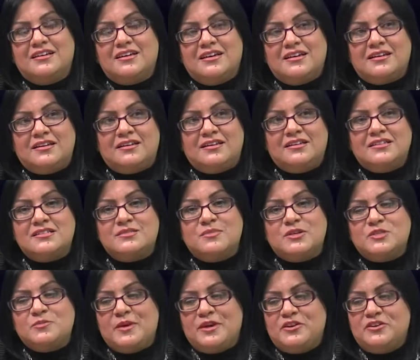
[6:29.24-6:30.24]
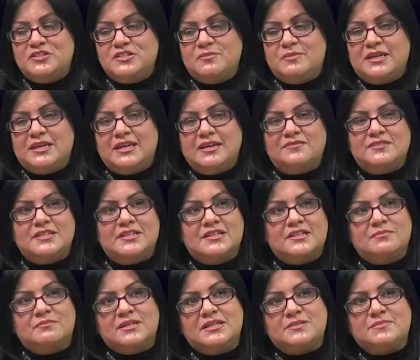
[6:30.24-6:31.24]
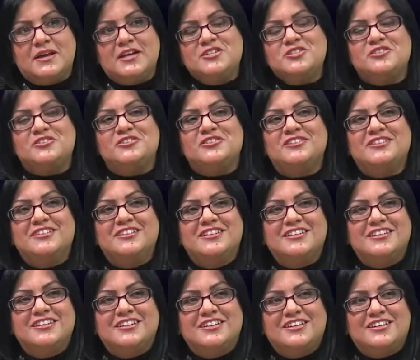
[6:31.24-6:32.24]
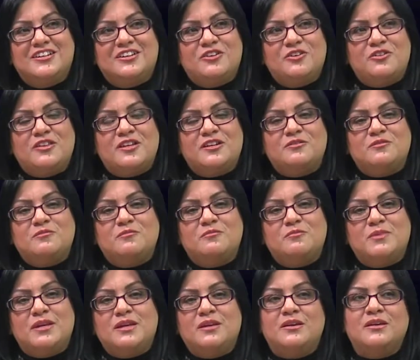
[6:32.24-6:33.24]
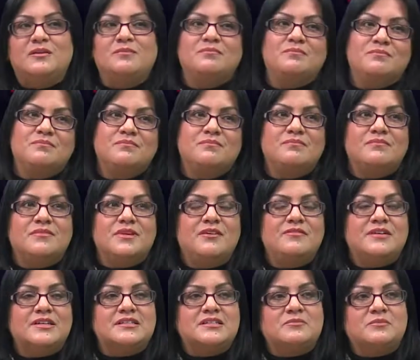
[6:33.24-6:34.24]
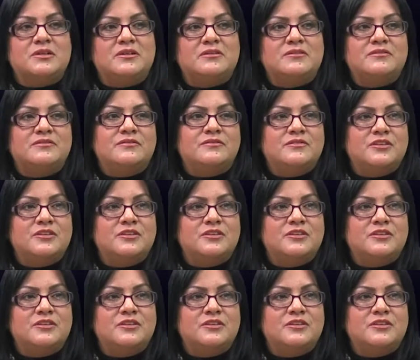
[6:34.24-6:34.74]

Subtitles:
And it's much better to be gifted and be special, than be a victim of,